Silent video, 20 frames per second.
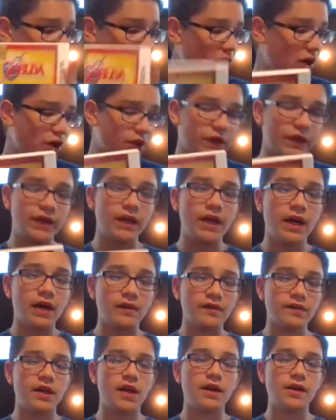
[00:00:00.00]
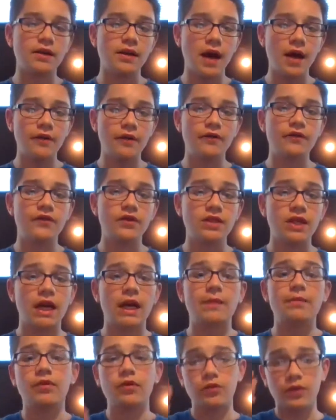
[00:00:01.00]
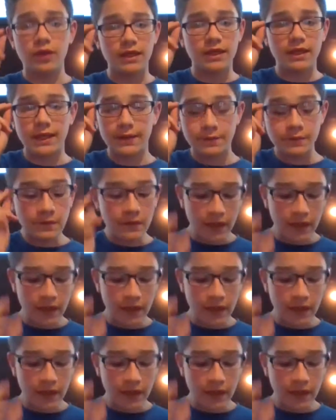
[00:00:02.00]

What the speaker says: Ocarina of Time 3D.